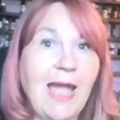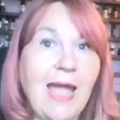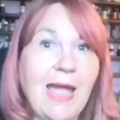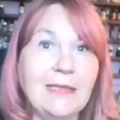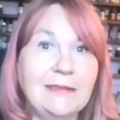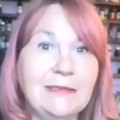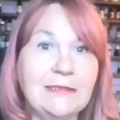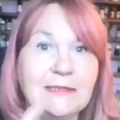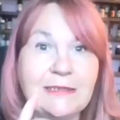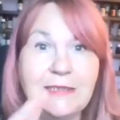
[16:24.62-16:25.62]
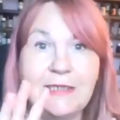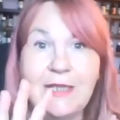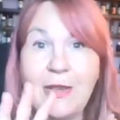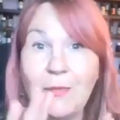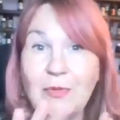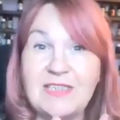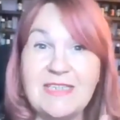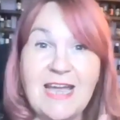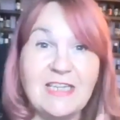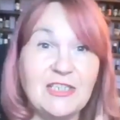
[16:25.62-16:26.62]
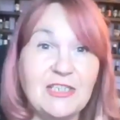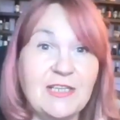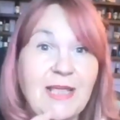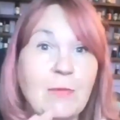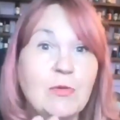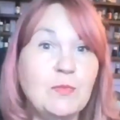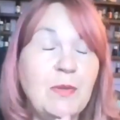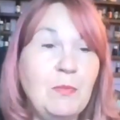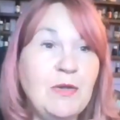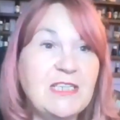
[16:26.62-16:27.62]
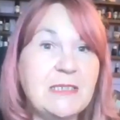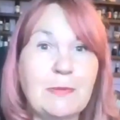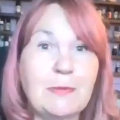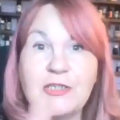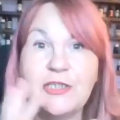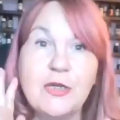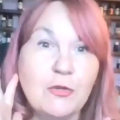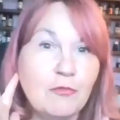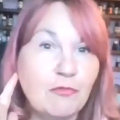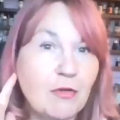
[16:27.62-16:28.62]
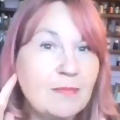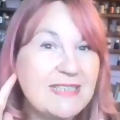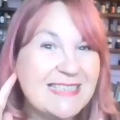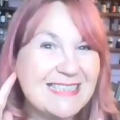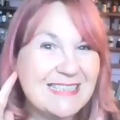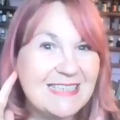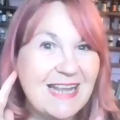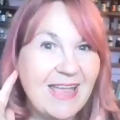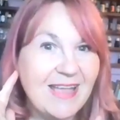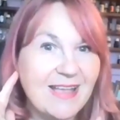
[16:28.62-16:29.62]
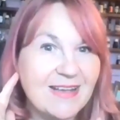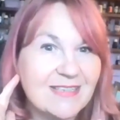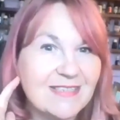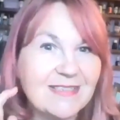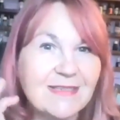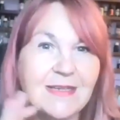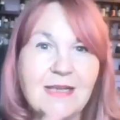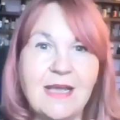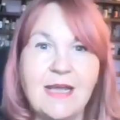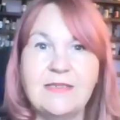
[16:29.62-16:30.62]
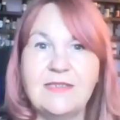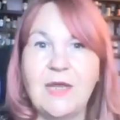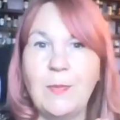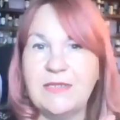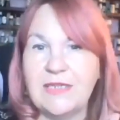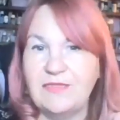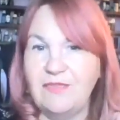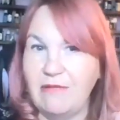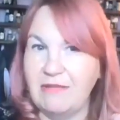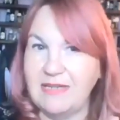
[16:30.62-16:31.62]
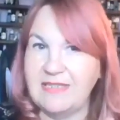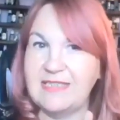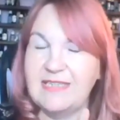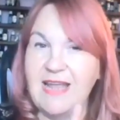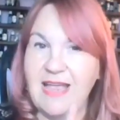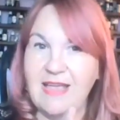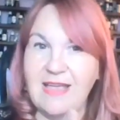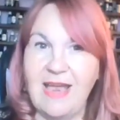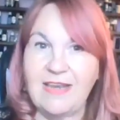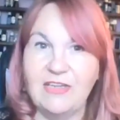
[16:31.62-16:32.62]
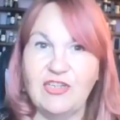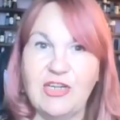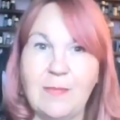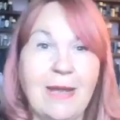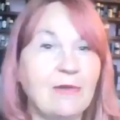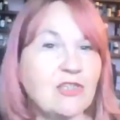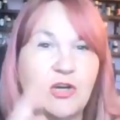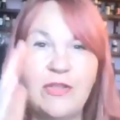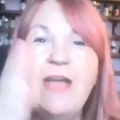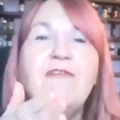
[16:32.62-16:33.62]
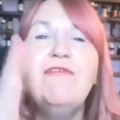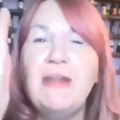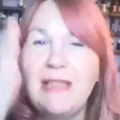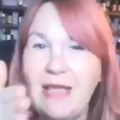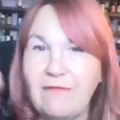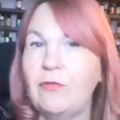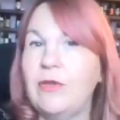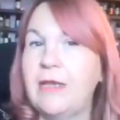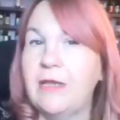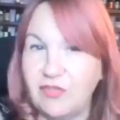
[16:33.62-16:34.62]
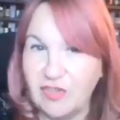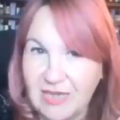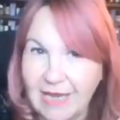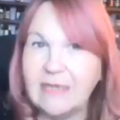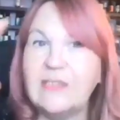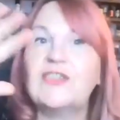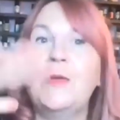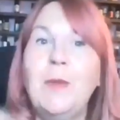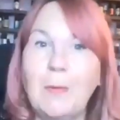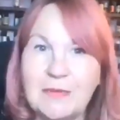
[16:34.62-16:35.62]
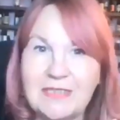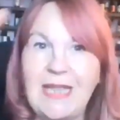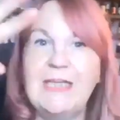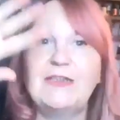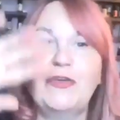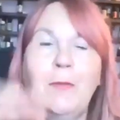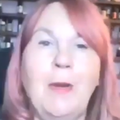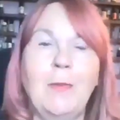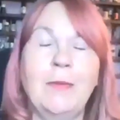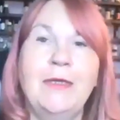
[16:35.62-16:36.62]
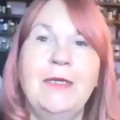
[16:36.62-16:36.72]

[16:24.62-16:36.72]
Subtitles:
And it was said that they would be whispered from snakes. And Cypress has very snake energy about it. On every level, because snakes come up, snakes come up.